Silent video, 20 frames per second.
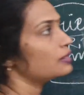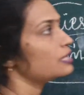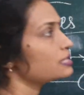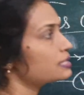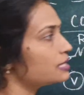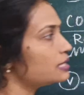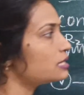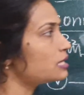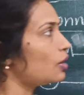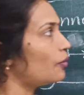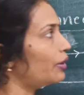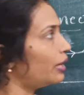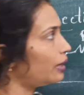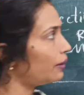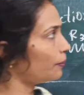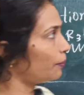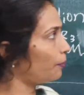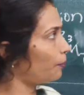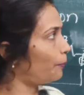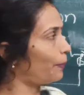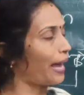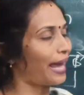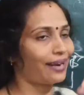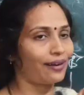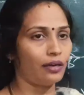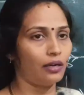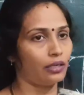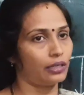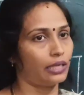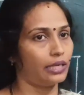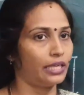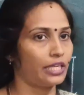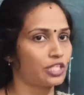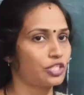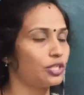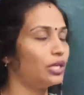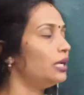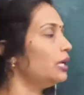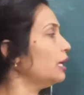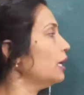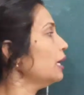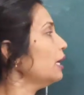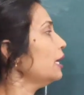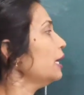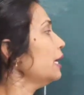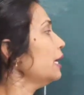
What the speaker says: this is our parallel connection.